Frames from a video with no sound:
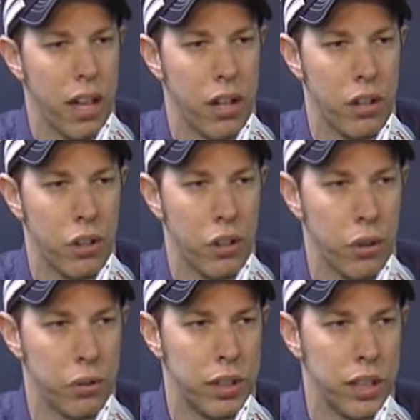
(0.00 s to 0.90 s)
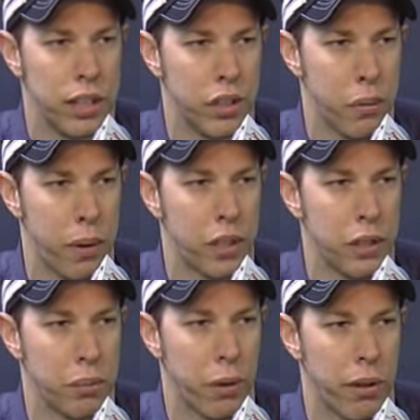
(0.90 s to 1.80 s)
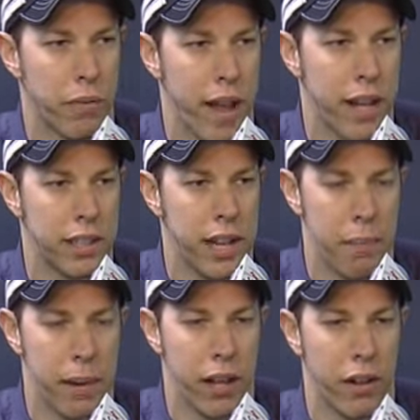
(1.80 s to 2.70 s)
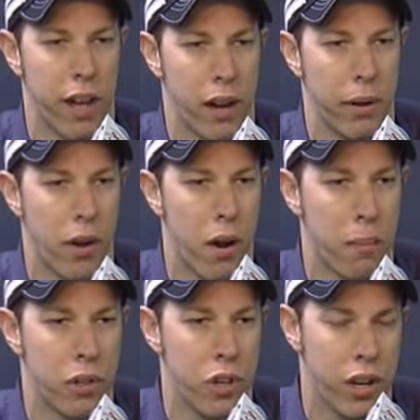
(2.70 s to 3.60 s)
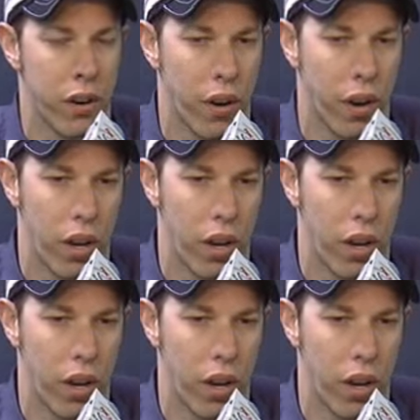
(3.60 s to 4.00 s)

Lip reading: and you don't see situations where the fans in the NBA look at him and call him a cheater.